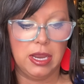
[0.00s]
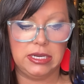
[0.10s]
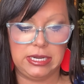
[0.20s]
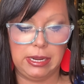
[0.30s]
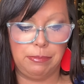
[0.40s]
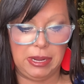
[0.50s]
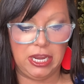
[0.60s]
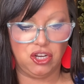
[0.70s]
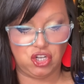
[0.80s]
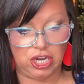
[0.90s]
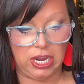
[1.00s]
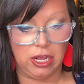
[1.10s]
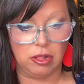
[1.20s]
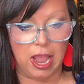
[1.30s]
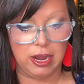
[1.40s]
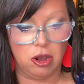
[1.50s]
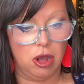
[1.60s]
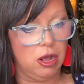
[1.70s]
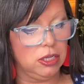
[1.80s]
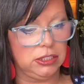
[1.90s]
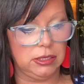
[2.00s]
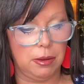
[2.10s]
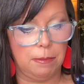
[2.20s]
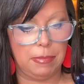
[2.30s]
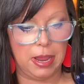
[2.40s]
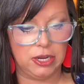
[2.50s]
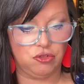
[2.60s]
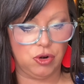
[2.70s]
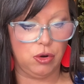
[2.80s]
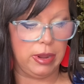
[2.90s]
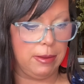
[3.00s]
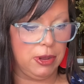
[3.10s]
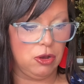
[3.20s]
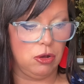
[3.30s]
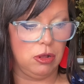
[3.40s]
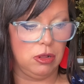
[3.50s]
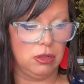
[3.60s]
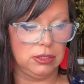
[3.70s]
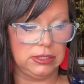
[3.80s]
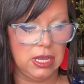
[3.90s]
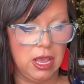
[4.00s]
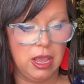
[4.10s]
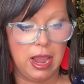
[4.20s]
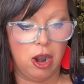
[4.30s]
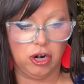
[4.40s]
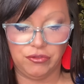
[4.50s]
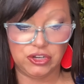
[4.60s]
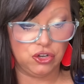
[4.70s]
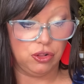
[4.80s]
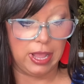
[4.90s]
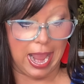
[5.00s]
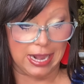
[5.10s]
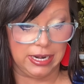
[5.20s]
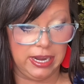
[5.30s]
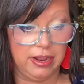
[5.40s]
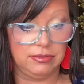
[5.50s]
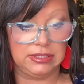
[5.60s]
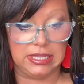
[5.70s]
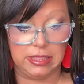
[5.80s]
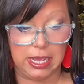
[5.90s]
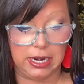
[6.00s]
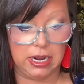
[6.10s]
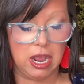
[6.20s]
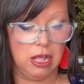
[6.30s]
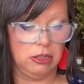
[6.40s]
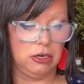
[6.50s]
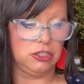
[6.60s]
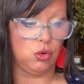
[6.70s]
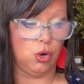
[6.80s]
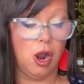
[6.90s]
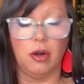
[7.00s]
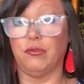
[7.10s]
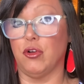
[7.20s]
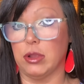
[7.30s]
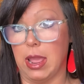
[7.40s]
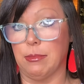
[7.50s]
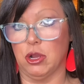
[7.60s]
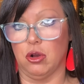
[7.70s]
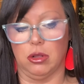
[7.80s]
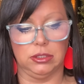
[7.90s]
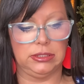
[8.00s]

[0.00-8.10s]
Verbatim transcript: DPG, glycols, petrochemicals, artificial additives, synthetic colors, or harmful chemicals.